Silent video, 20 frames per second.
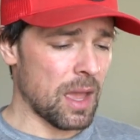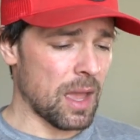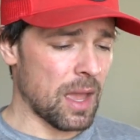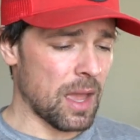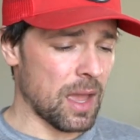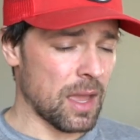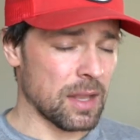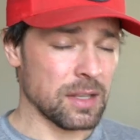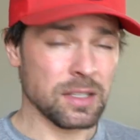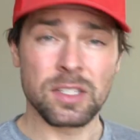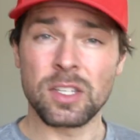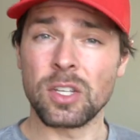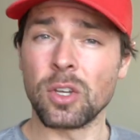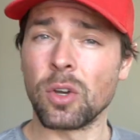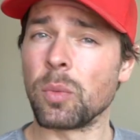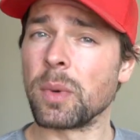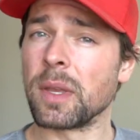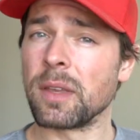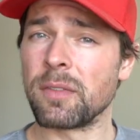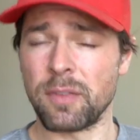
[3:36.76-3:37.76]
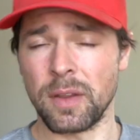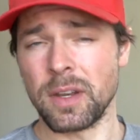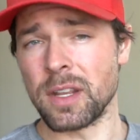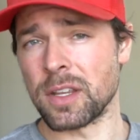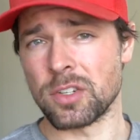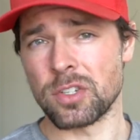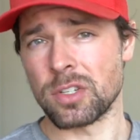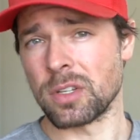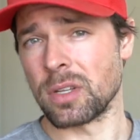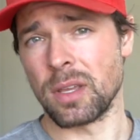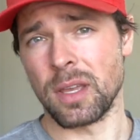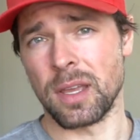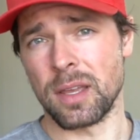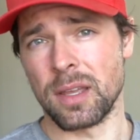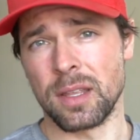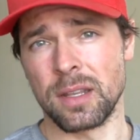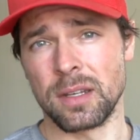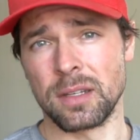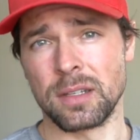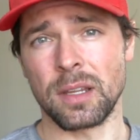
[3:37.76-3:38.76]
until we finished,
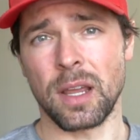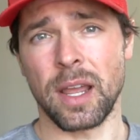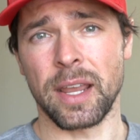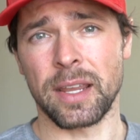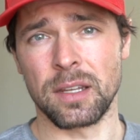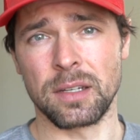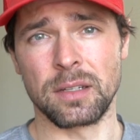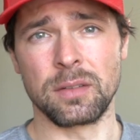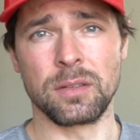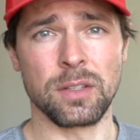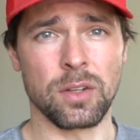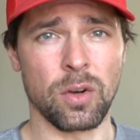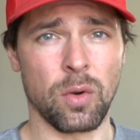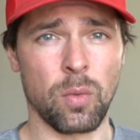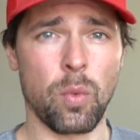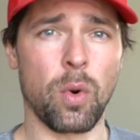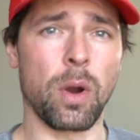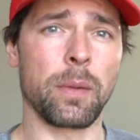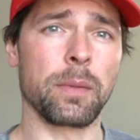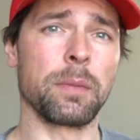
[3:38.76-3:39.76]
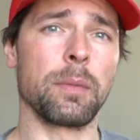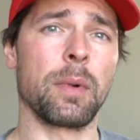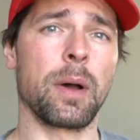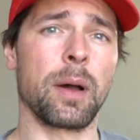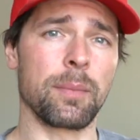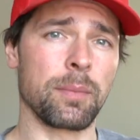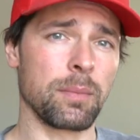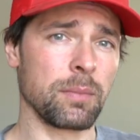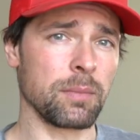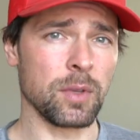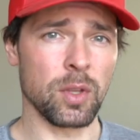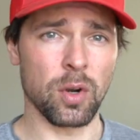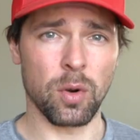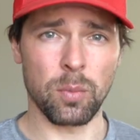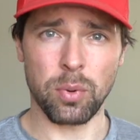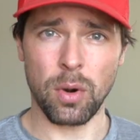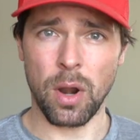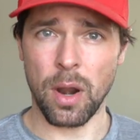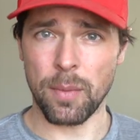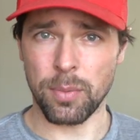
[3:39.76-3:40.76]
and I could, you know, warm them up, you know,
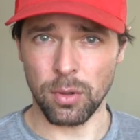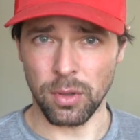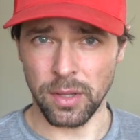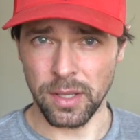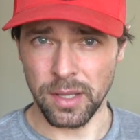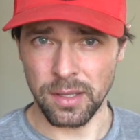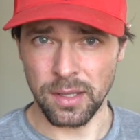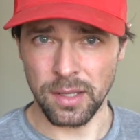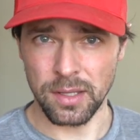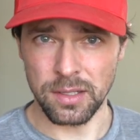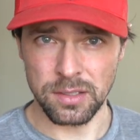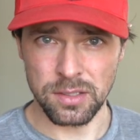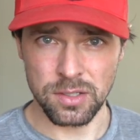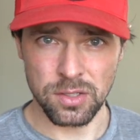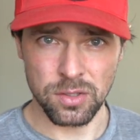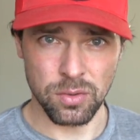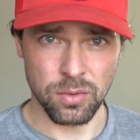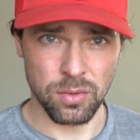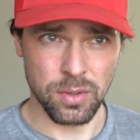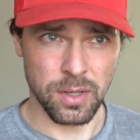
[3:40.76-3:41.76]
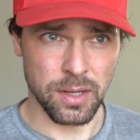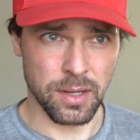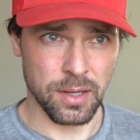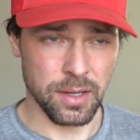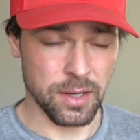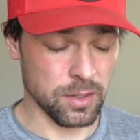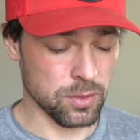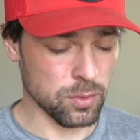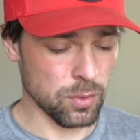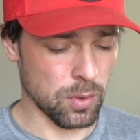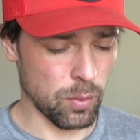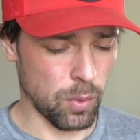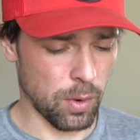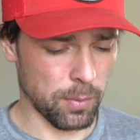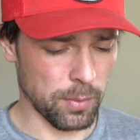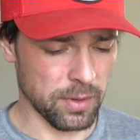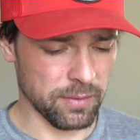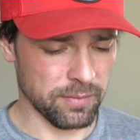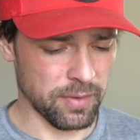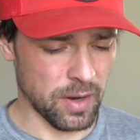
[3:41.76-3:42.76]
properly into a
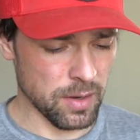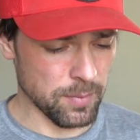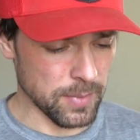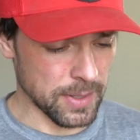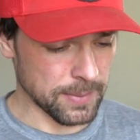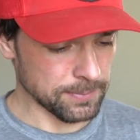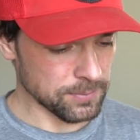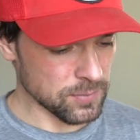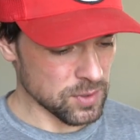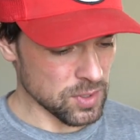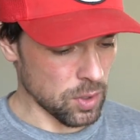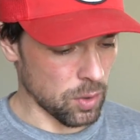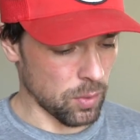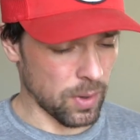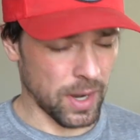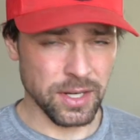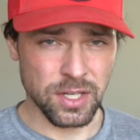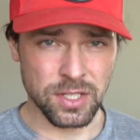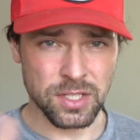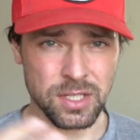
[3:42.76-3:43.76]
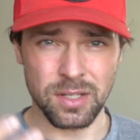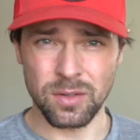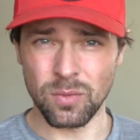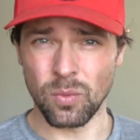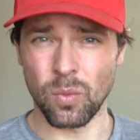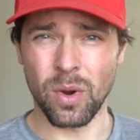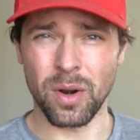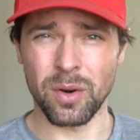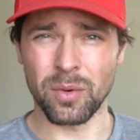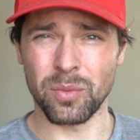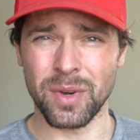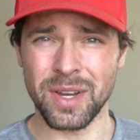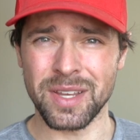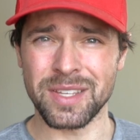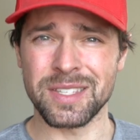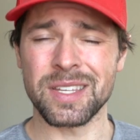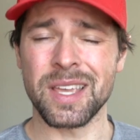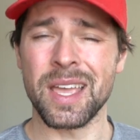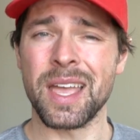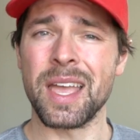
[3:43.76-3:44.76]
warmer environment. So I just didn't want to
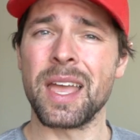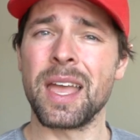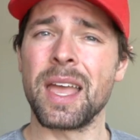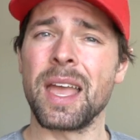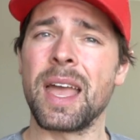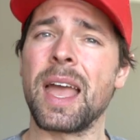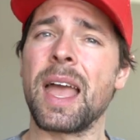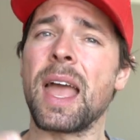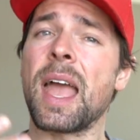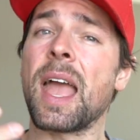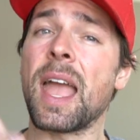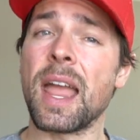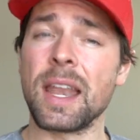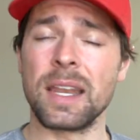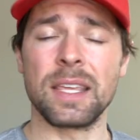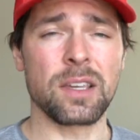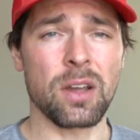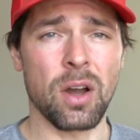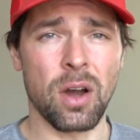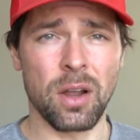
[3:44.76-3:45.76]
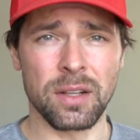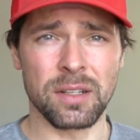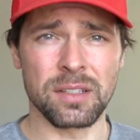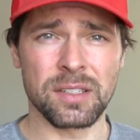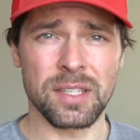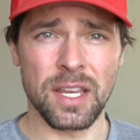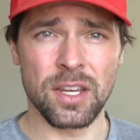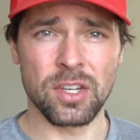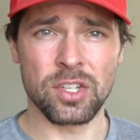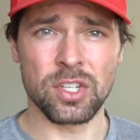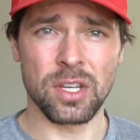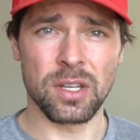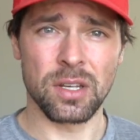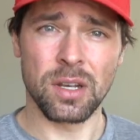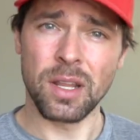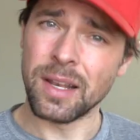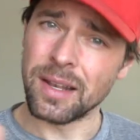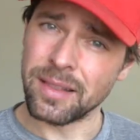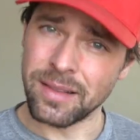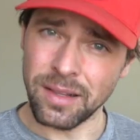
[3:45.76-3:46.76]
risk any
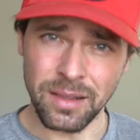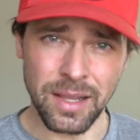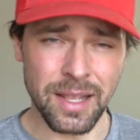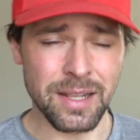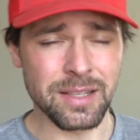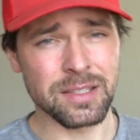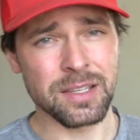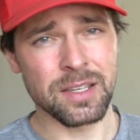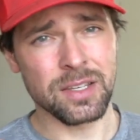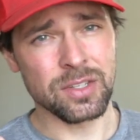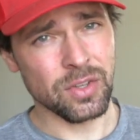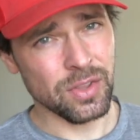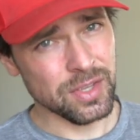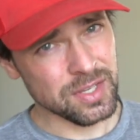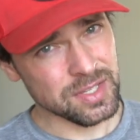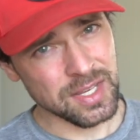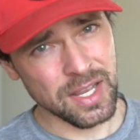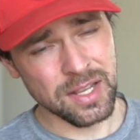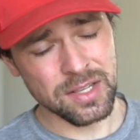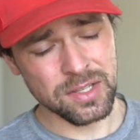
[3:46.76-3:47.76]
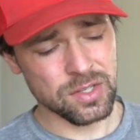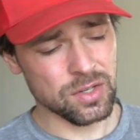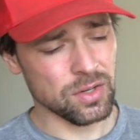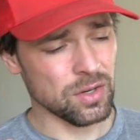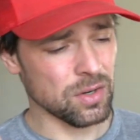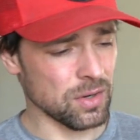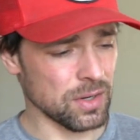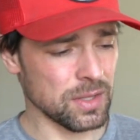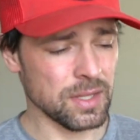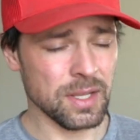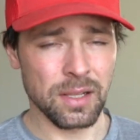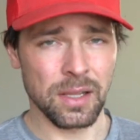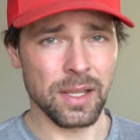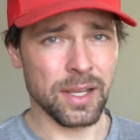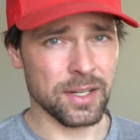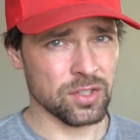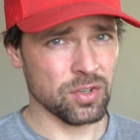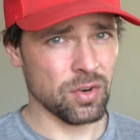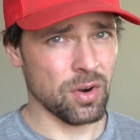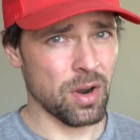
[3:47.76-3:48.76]
condensation in the lenses or the sensor and the
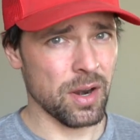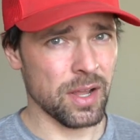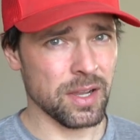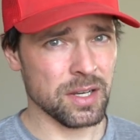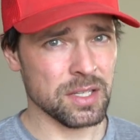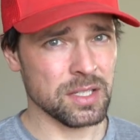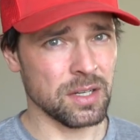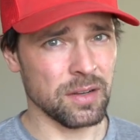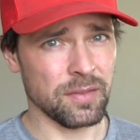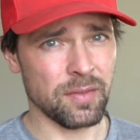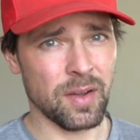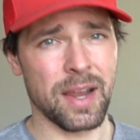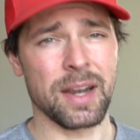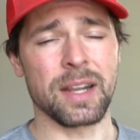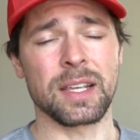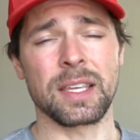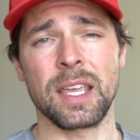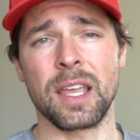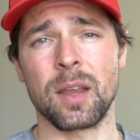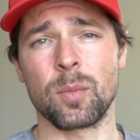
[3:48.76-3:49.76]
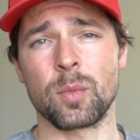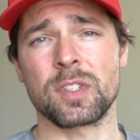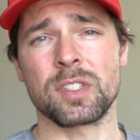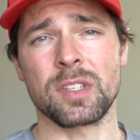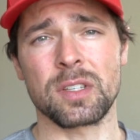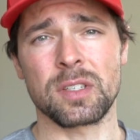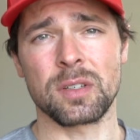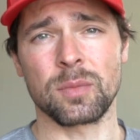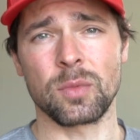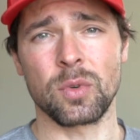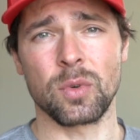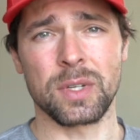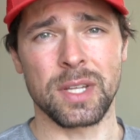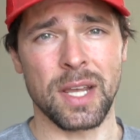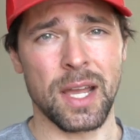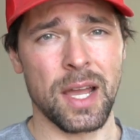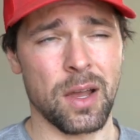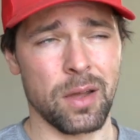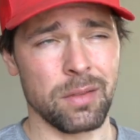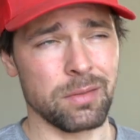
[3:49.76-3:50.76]
electronics. And if I had a camera system go
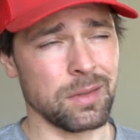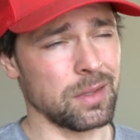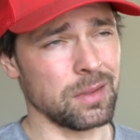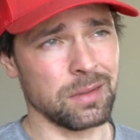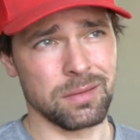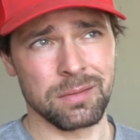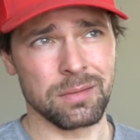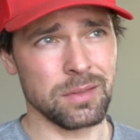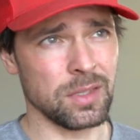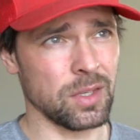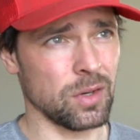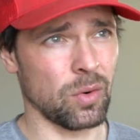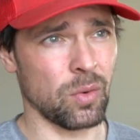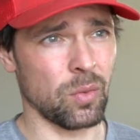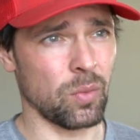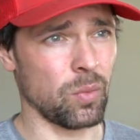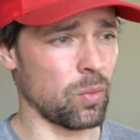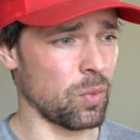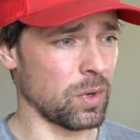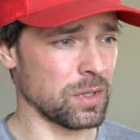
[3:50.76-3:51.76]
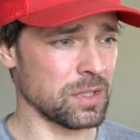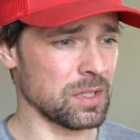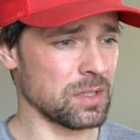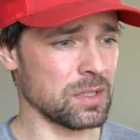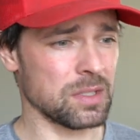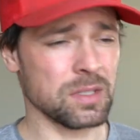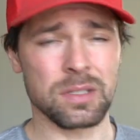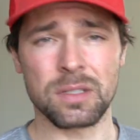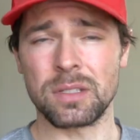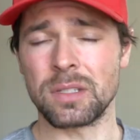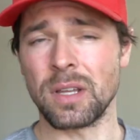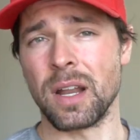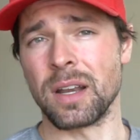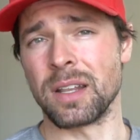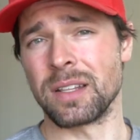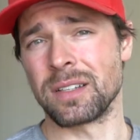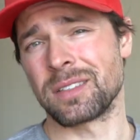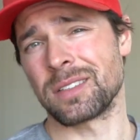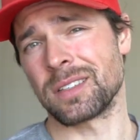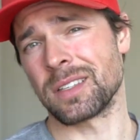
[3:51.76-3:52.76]
down, then, you know, once it's
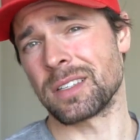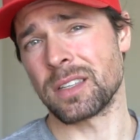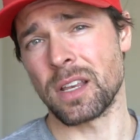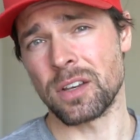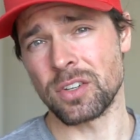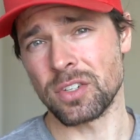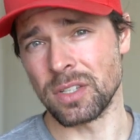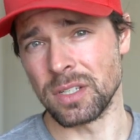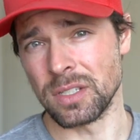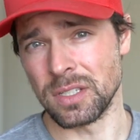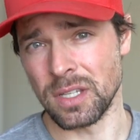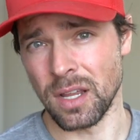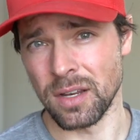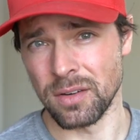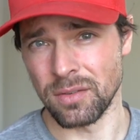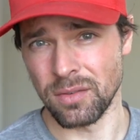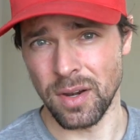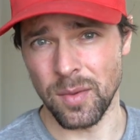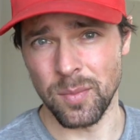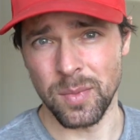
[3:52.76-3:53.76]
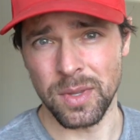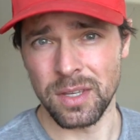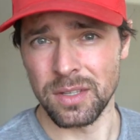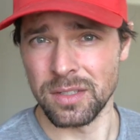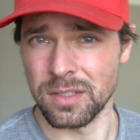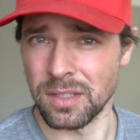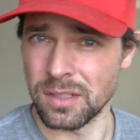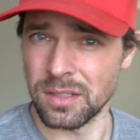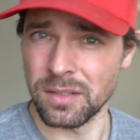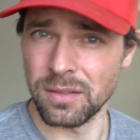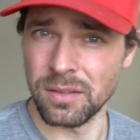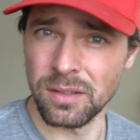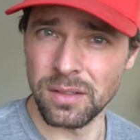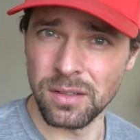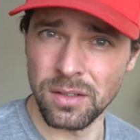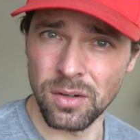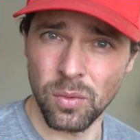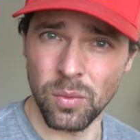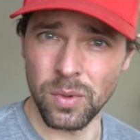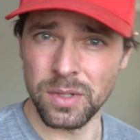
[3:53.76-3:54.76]
done, it's essentially done, right? Because
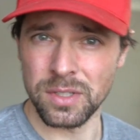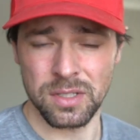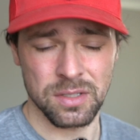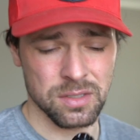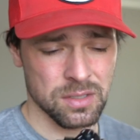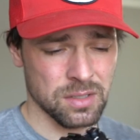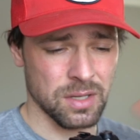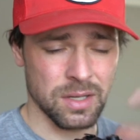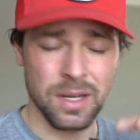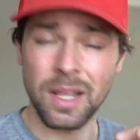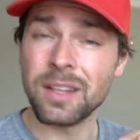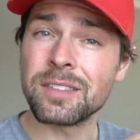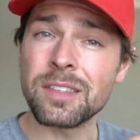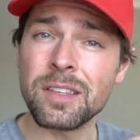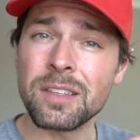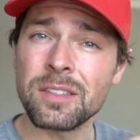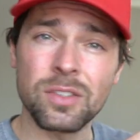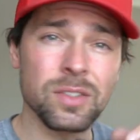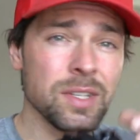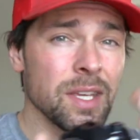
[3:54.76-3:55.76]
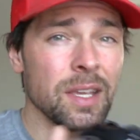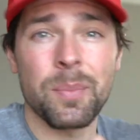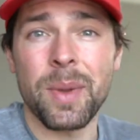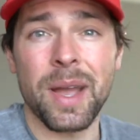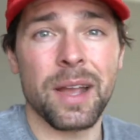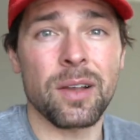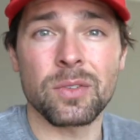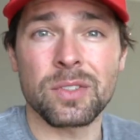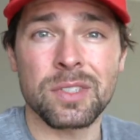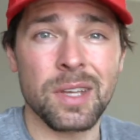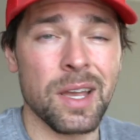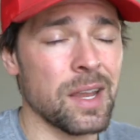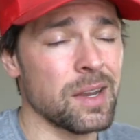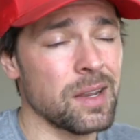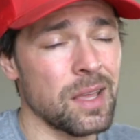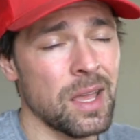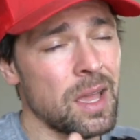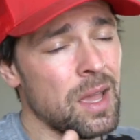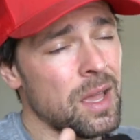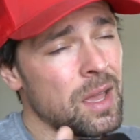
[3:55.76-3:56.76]
you know, once it condenses, you take it back
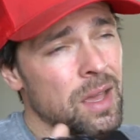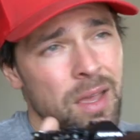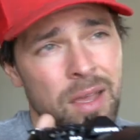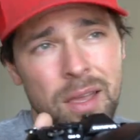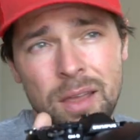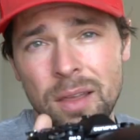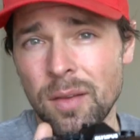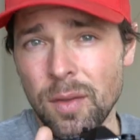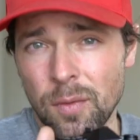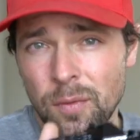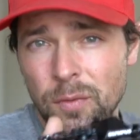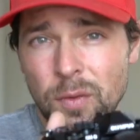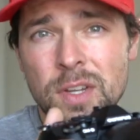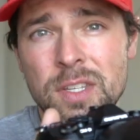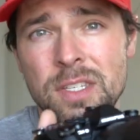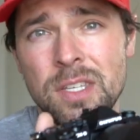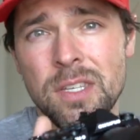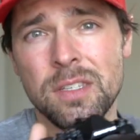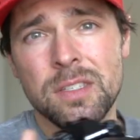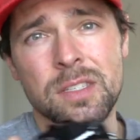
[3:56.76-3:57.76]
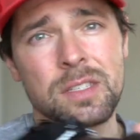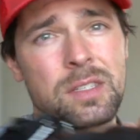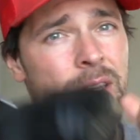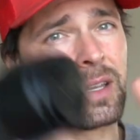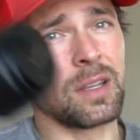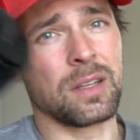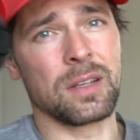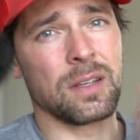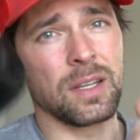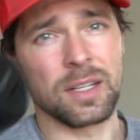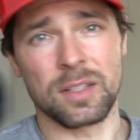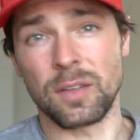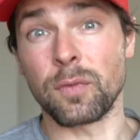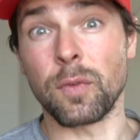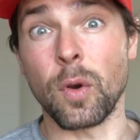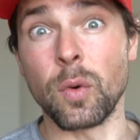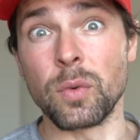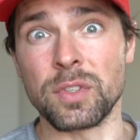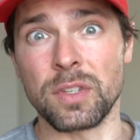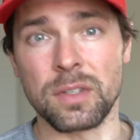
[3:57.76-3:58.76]
outside, it freezes and it's
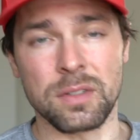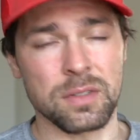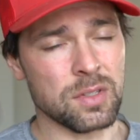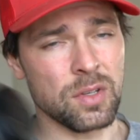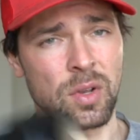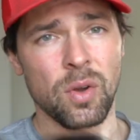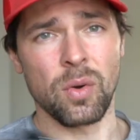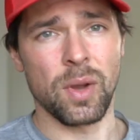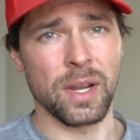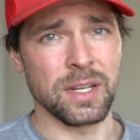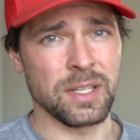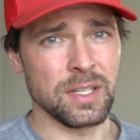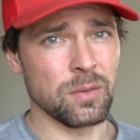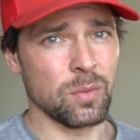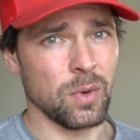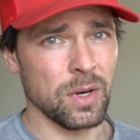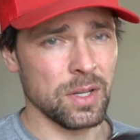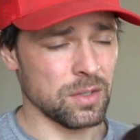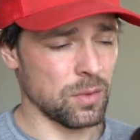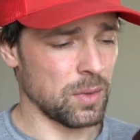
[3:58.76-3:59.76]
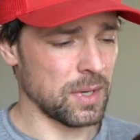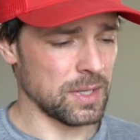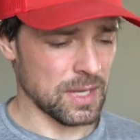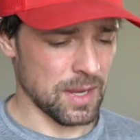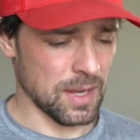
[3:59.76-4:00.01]
frozen. So I didn't want to do any